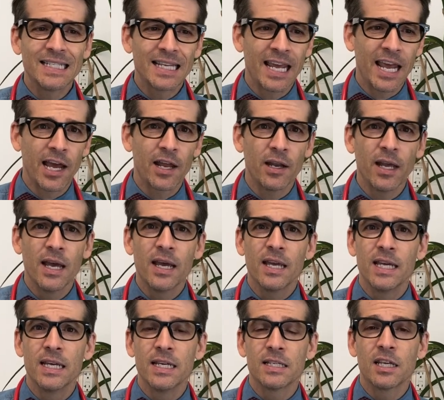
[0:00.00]
scan
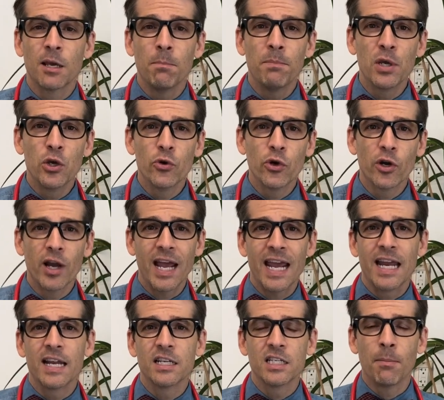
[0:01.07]
is
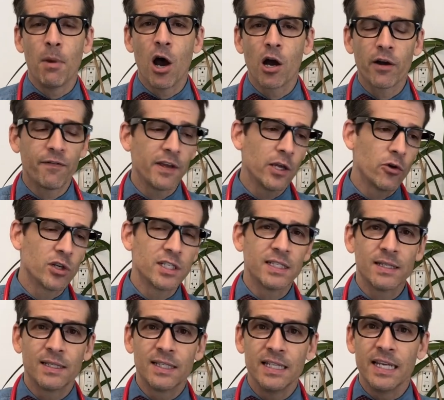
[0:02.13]
computer-aided tomography, or
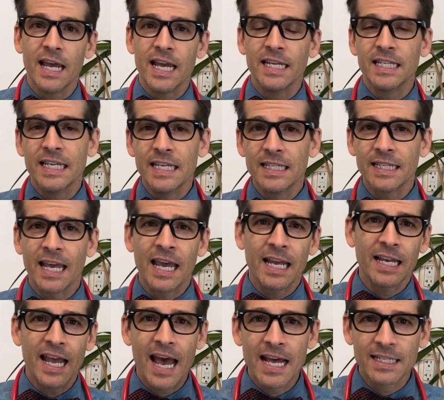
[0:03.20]
CAT scan,
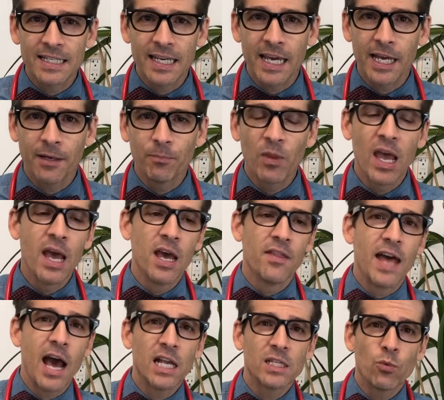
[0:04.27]
CAT scan.
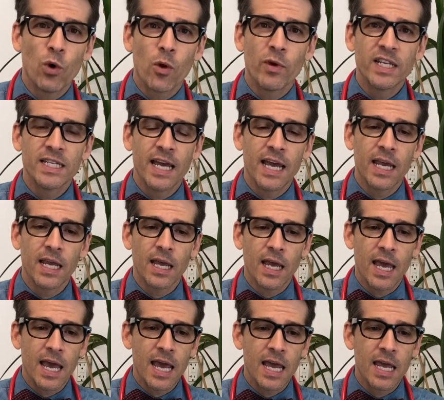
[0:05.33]
That's where we take
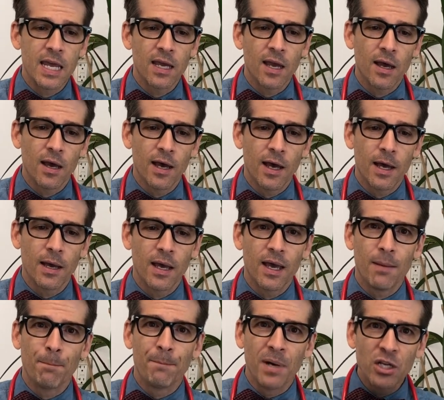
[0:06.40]
a
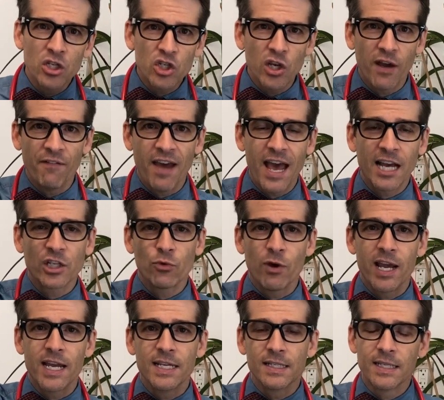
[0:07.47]
bunch of
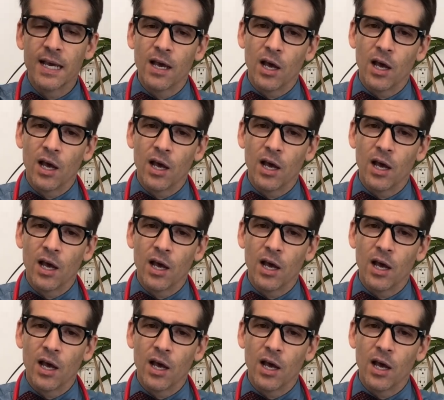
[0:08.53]
x-rays